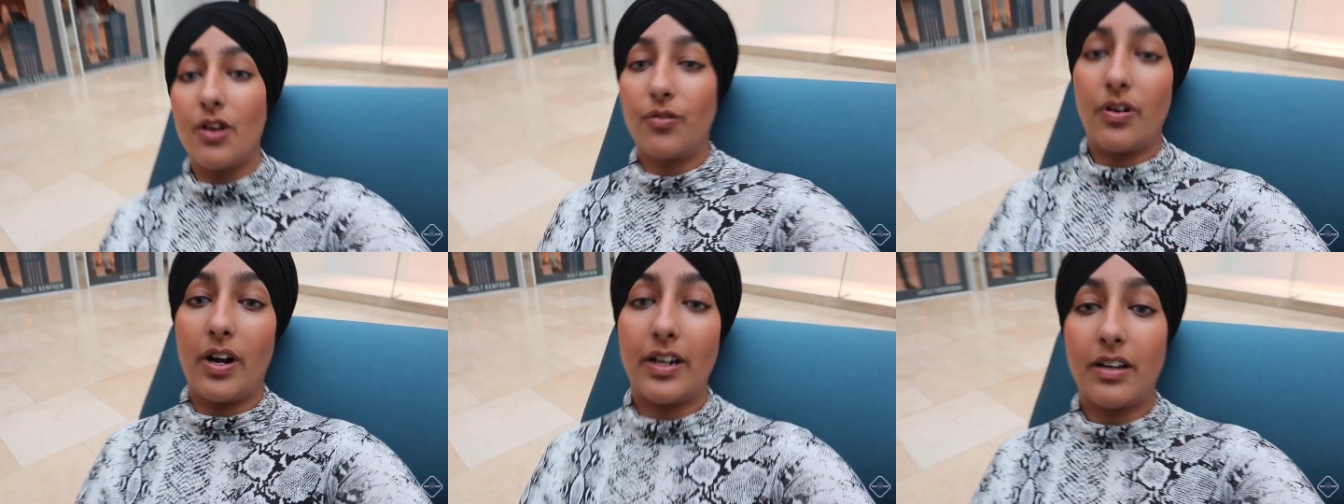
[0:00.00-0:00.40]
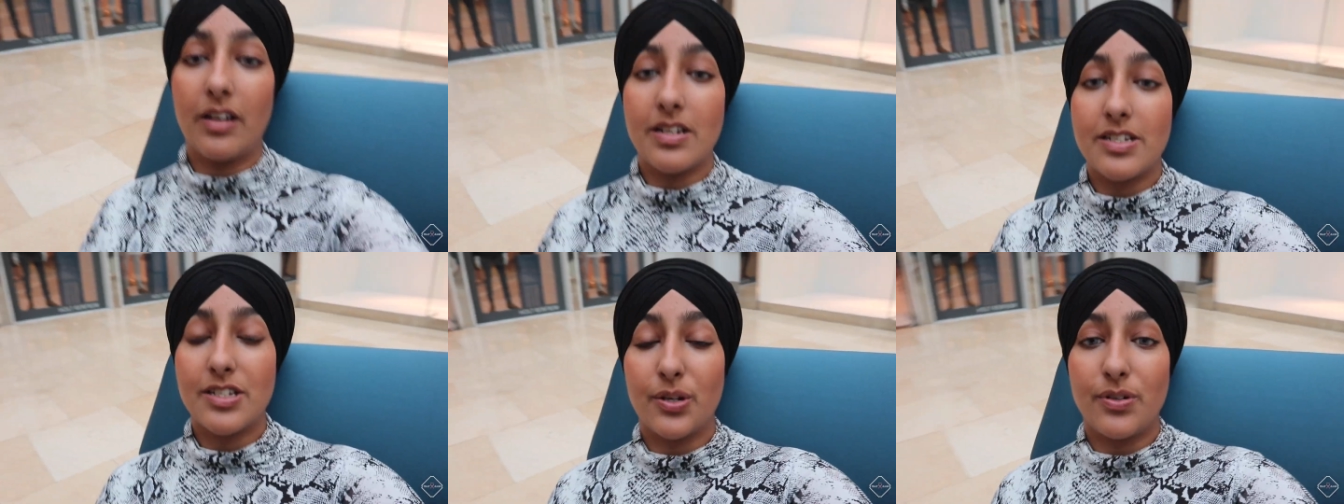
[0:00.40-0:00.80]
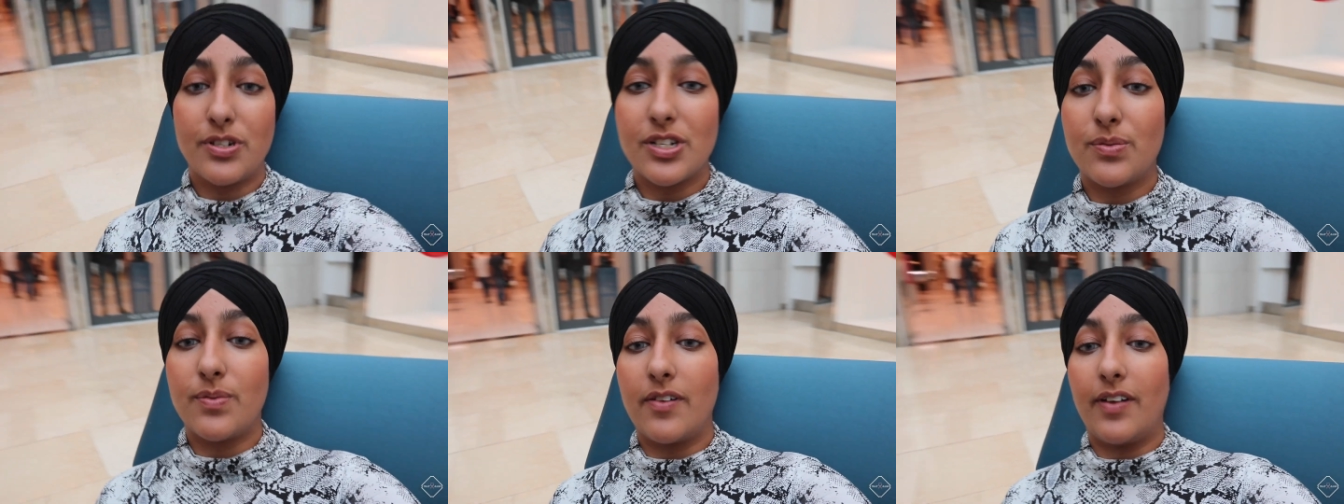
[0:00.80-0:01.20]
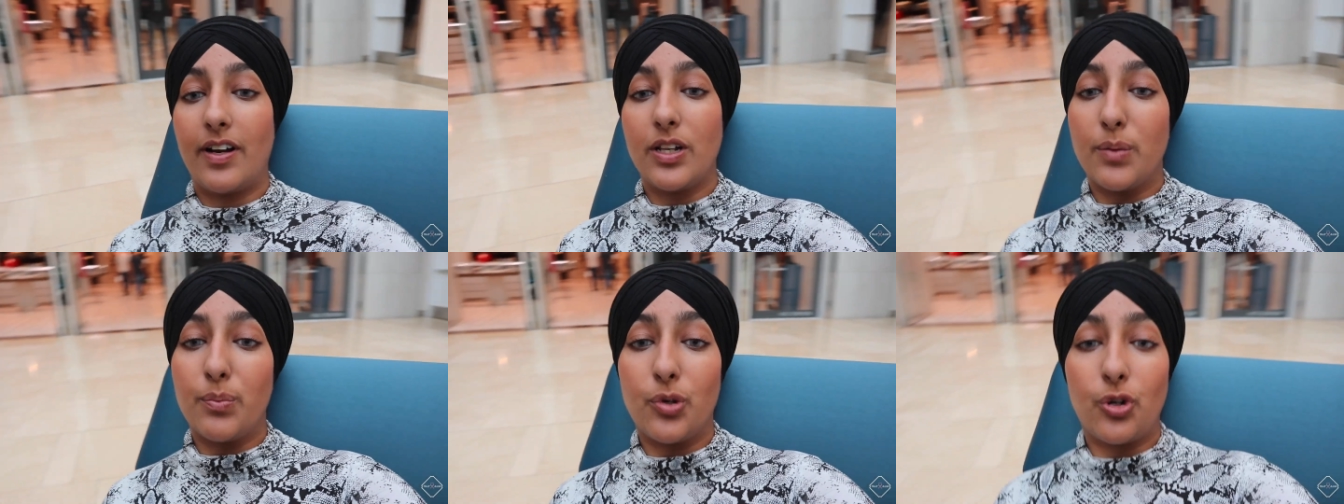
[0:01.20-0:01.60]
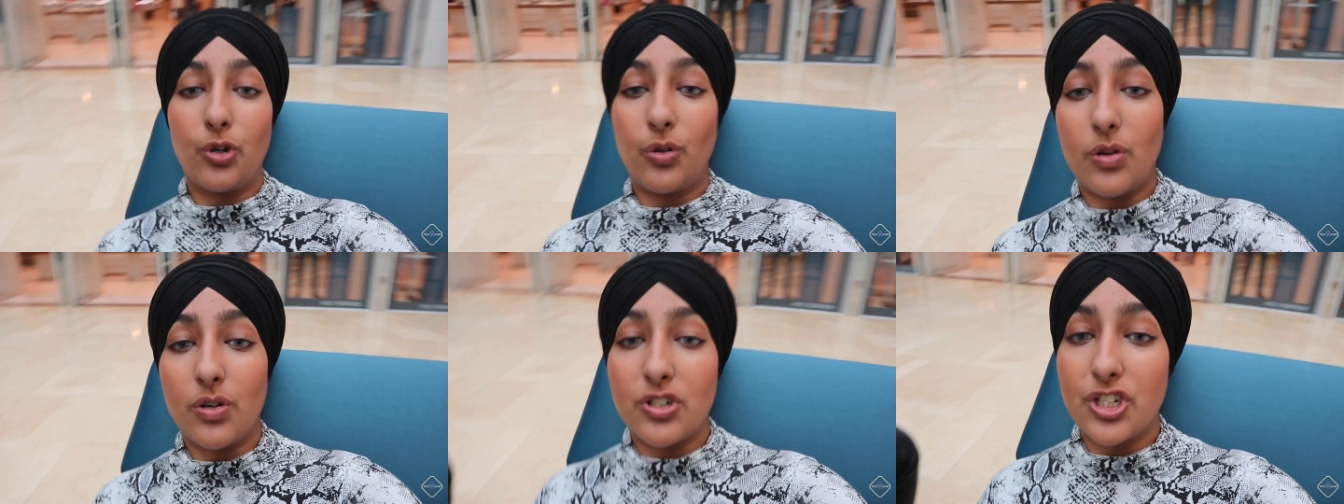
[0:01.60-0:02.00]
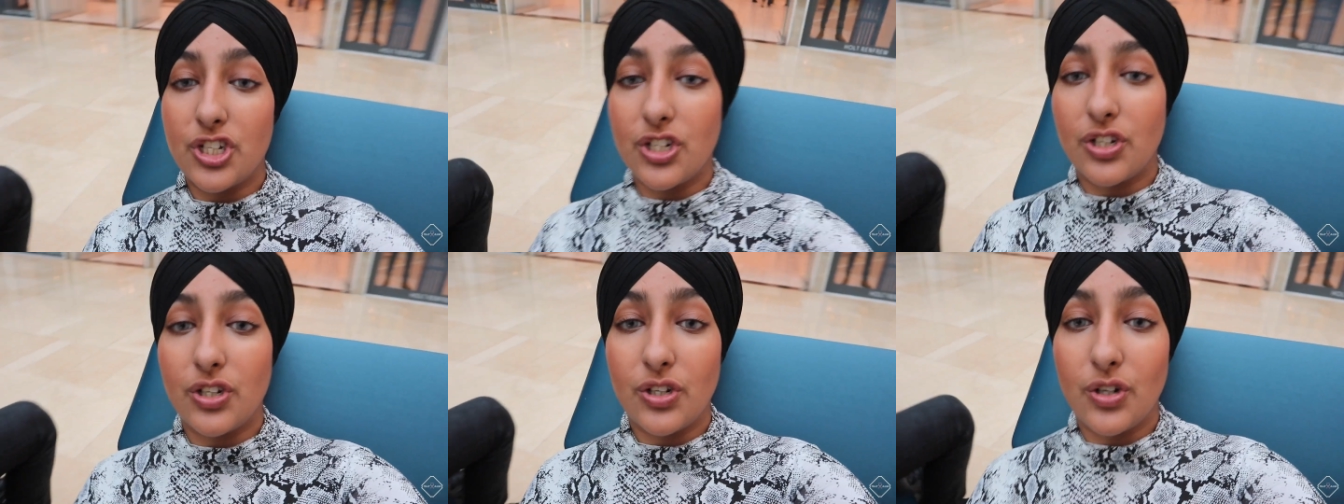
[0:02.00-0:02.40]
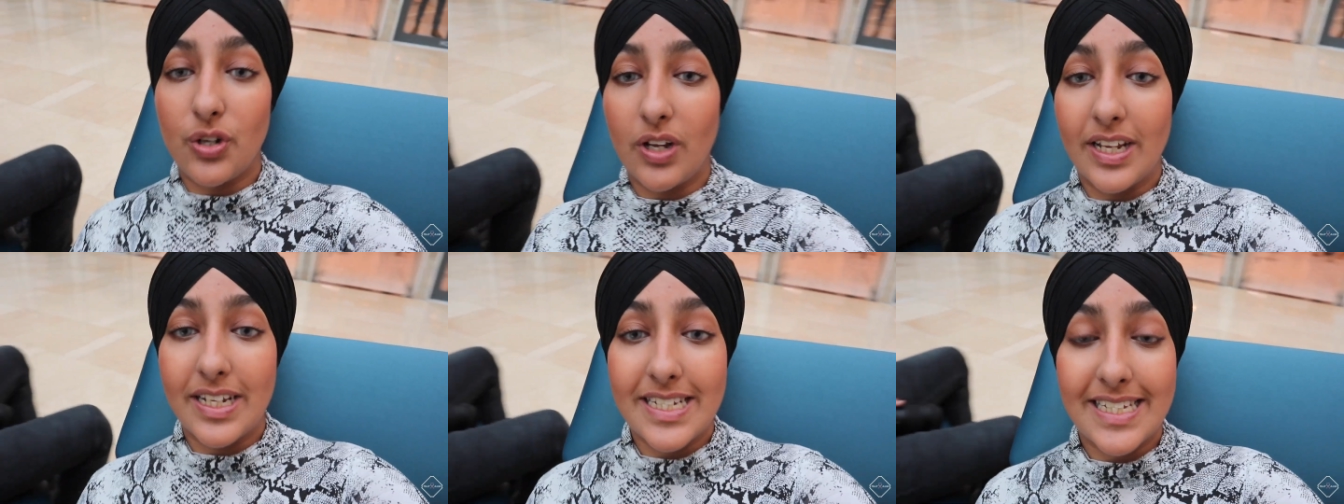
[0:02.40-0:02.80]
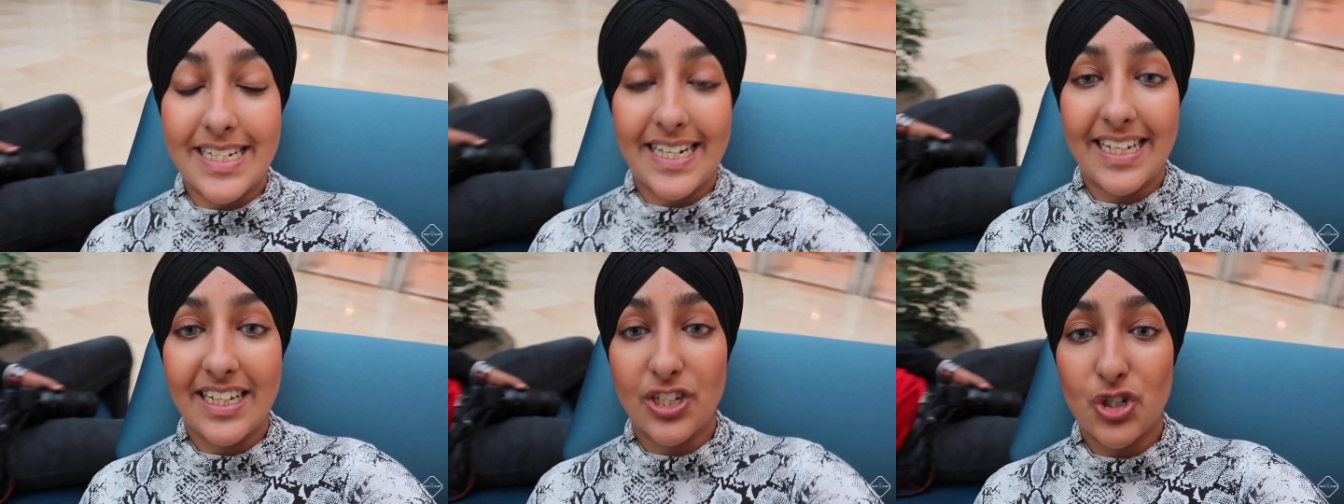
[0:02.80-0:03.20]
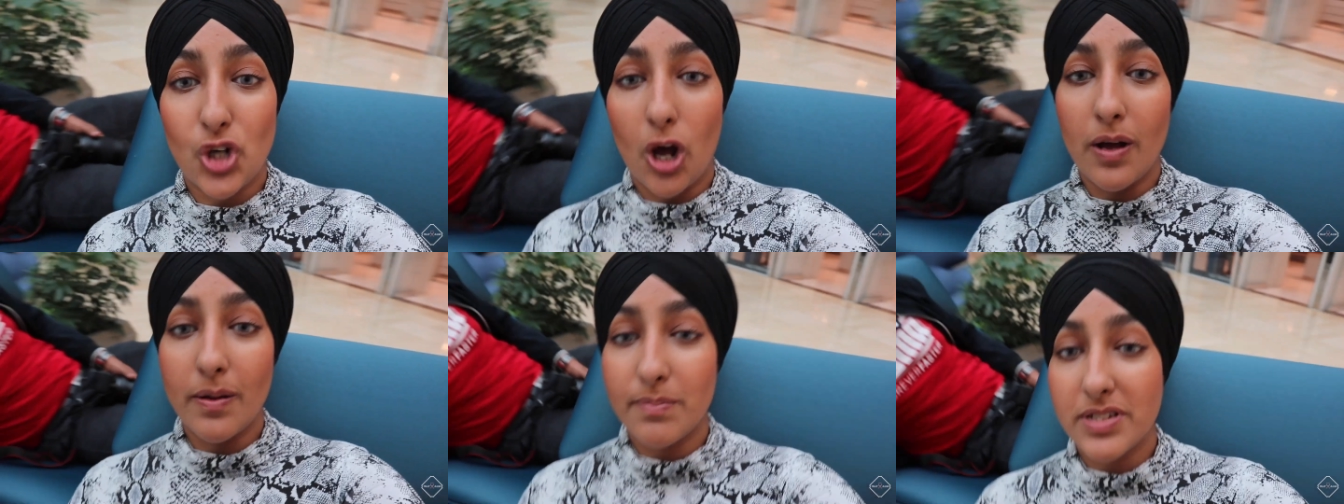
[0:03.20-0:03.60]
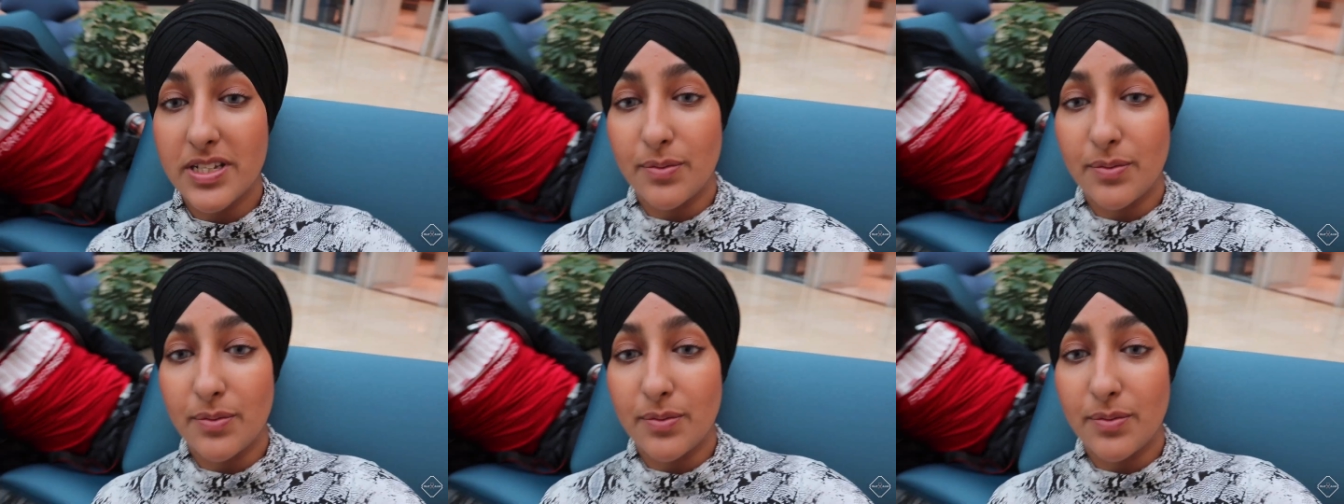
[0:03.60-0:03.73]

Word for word: Right guys, so we just went around the mall to see the shops.